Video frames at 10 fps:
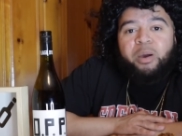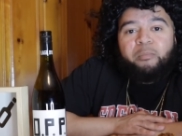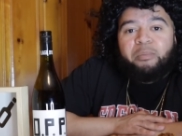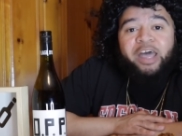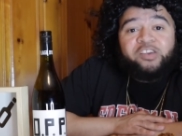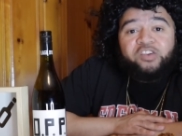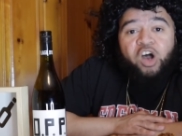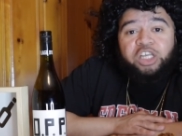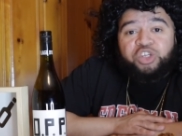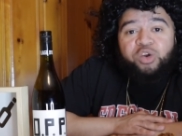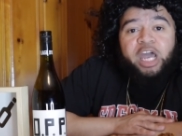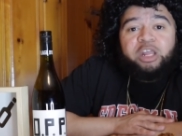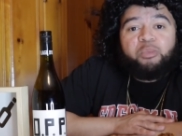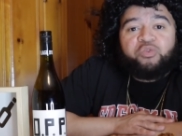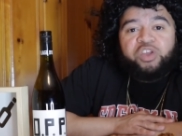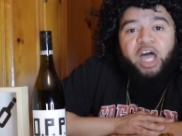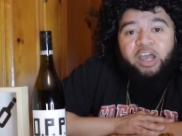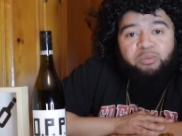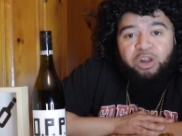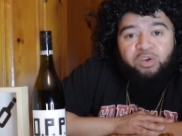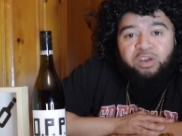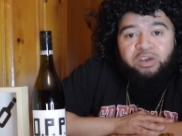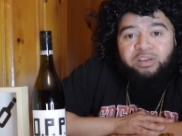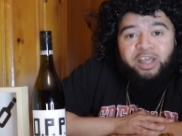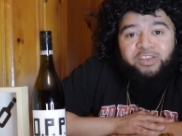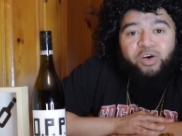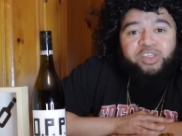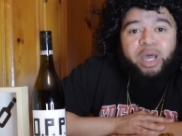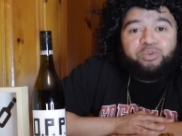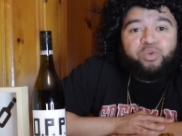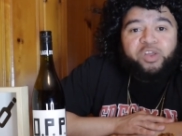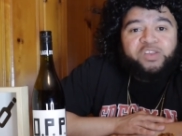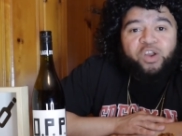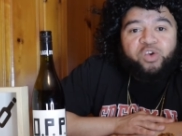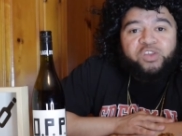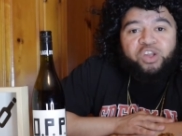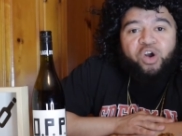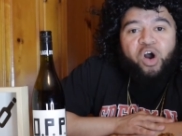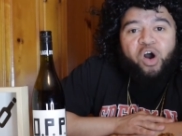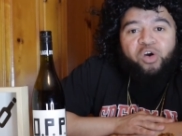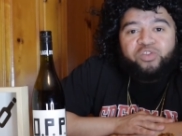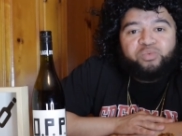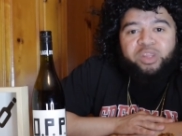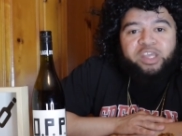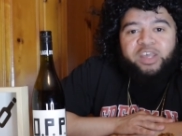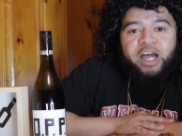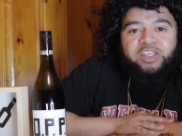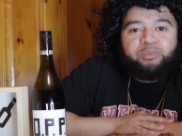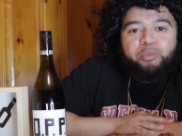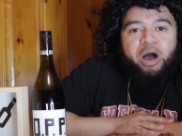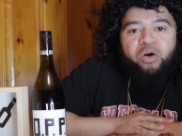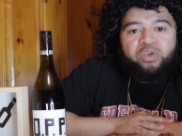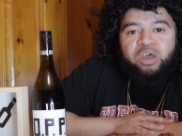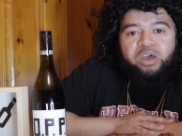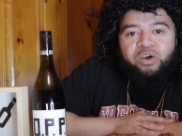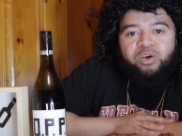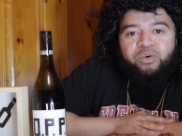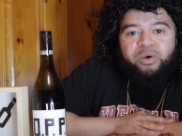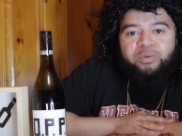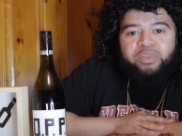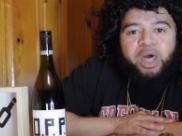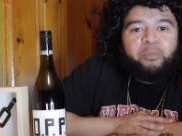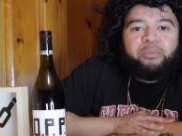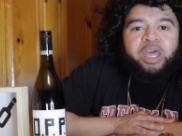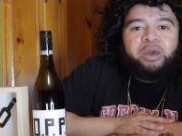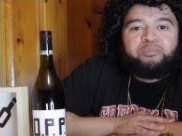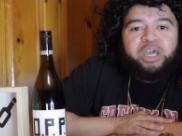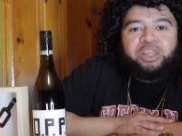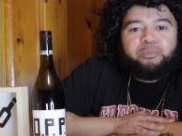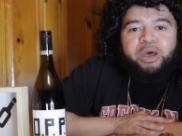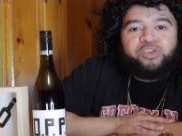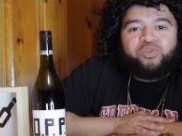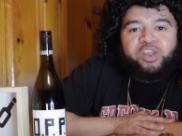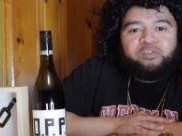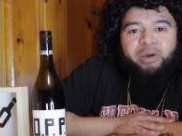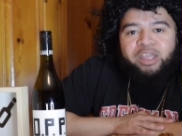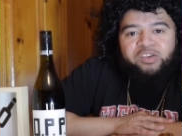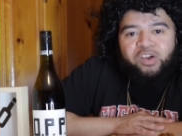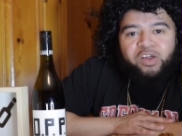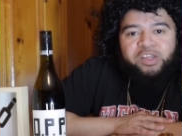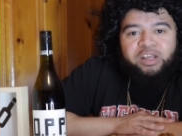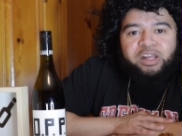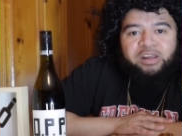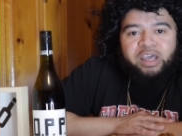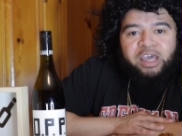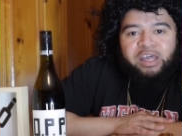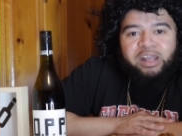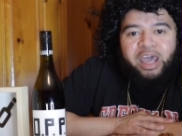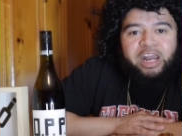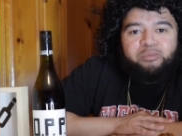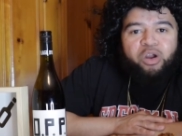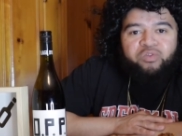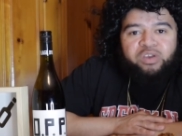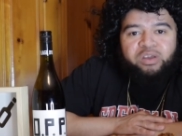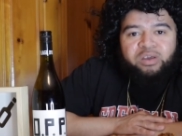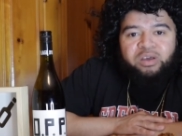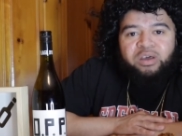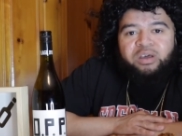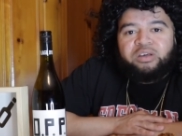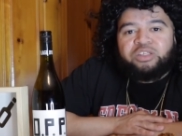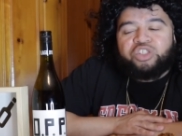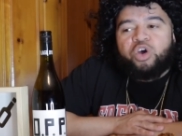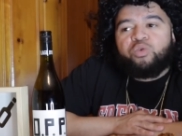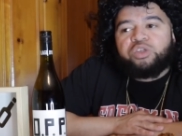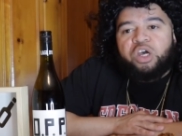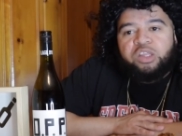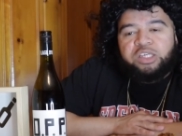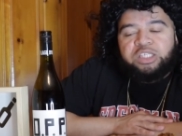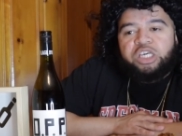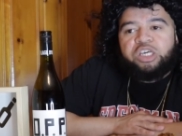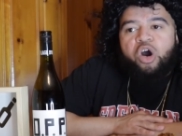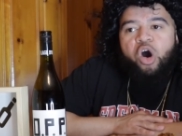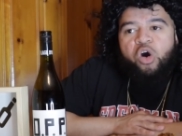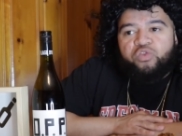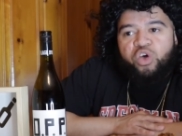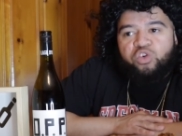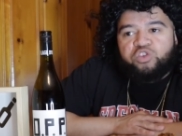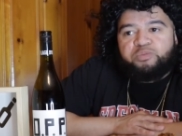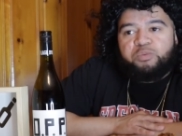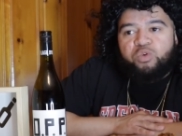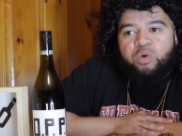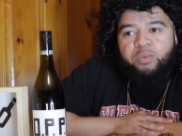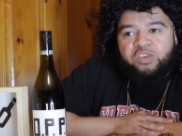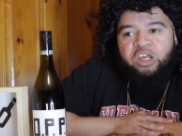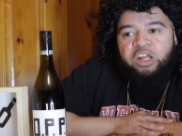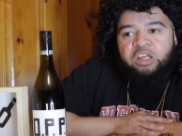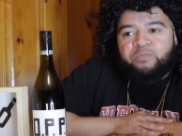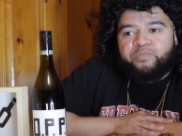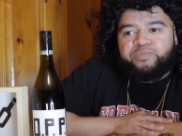Magic Johnson or Eddie Murphy documentary. That's the only time you really see Arsenio Hall, is when they talk to him about him being the best friends of Magic Johnson and Eddie Murphy. So it was good to see all of those people represented.